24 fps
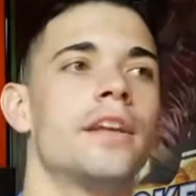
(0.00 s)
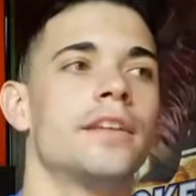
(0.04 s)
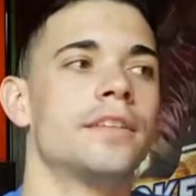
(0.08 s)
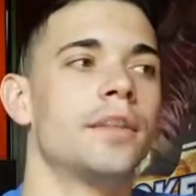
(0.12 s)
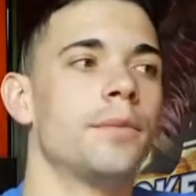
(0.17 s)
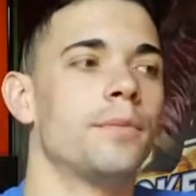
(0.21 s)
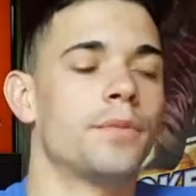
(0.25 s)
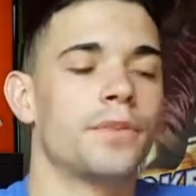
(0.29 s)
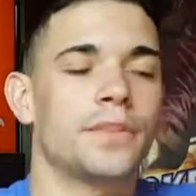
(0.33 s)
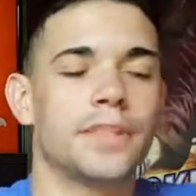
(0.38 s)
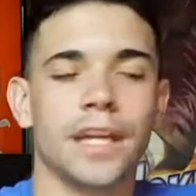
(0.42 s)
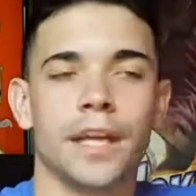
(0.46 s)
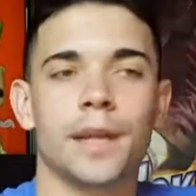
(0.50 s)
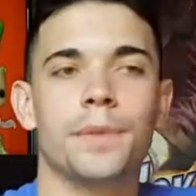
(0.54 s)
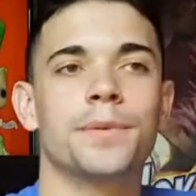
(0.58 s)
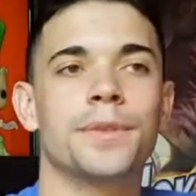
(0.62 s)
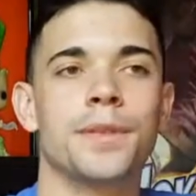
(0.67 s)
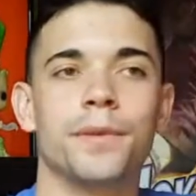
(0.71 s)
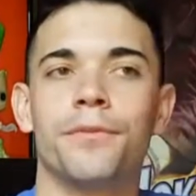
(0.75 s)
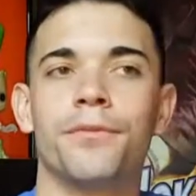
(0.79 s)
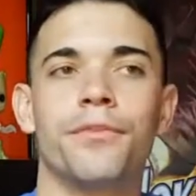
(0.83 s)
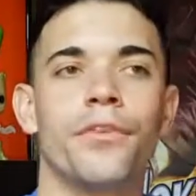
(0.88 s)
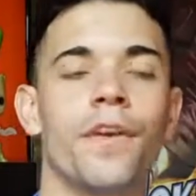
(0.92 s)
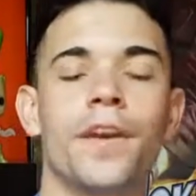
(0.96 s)
some set up
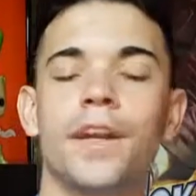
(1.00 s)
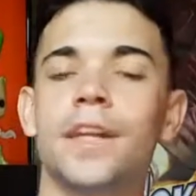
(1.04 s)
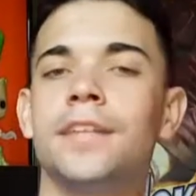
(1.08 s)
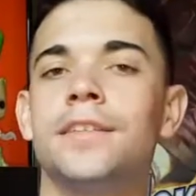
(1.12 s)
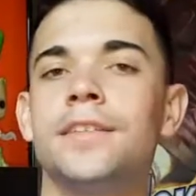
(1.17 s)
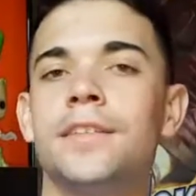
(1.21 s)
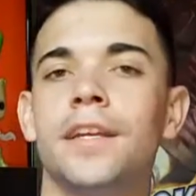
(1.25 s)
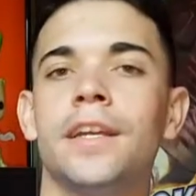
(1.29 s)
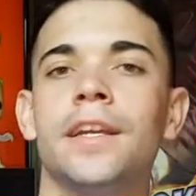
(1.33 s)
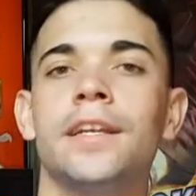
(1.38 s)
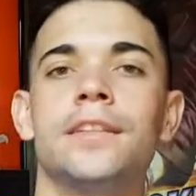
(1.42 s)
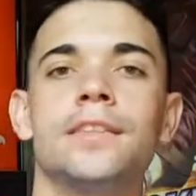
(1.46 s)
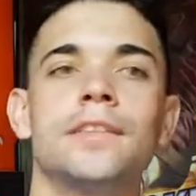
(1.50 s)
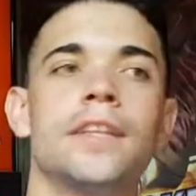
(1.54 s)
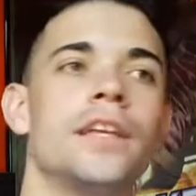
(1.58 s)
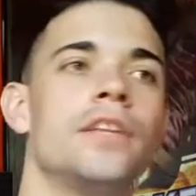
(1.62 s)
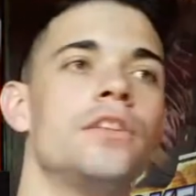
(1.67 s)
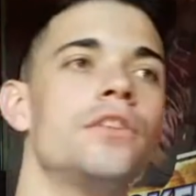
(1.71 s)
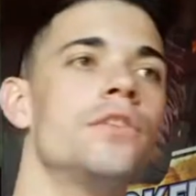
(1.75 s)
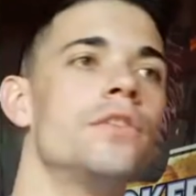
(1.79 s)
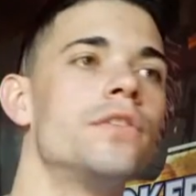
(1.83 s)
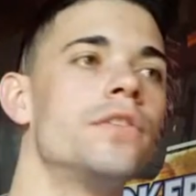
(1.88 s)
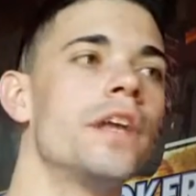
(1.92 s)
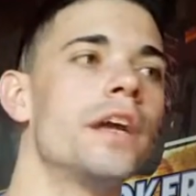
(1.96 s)
some funny scenes
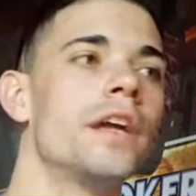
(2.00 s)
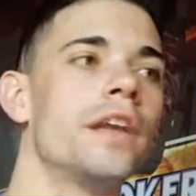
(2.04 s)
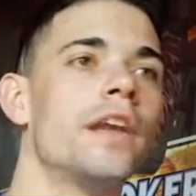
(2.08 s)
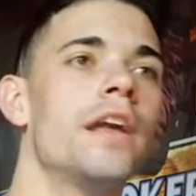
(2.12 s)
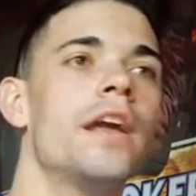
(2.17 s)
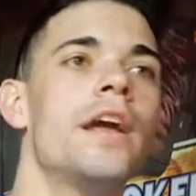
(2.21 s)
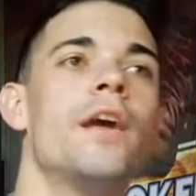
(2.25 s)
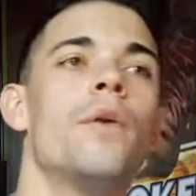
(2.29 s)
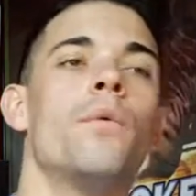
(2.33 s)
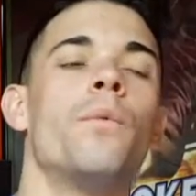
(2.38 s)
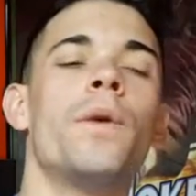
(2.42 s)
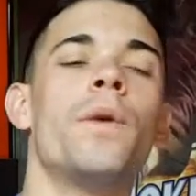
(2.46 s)
that you that